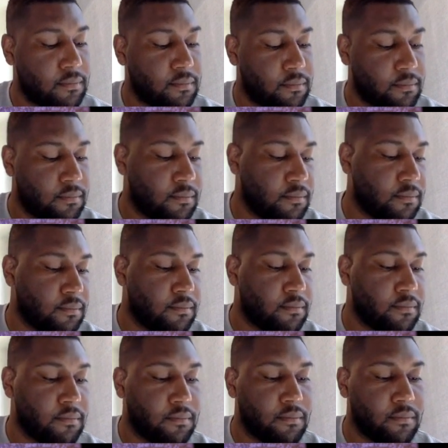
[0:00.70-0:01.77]

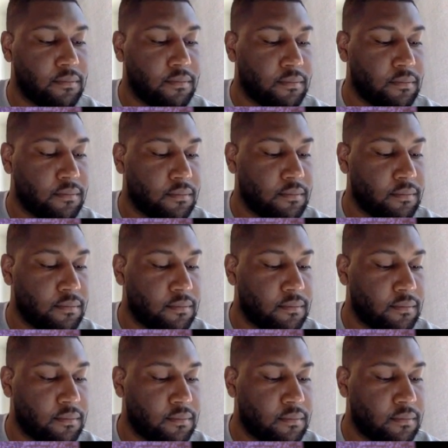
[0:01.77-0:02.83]

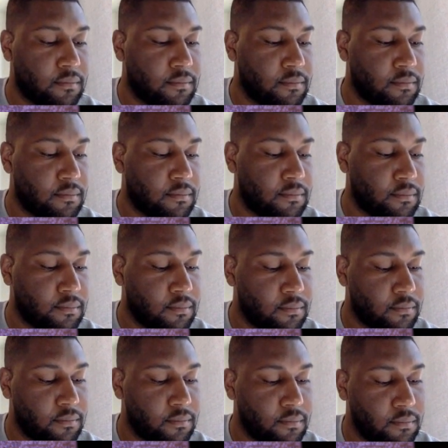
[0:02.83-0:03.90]

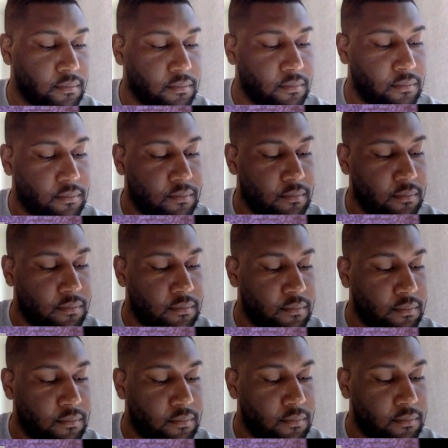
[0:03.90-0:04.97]

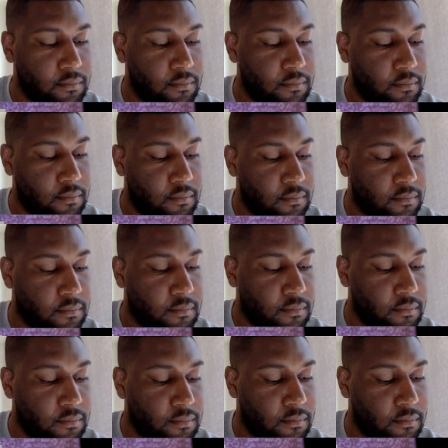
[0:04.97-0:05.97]
(silent)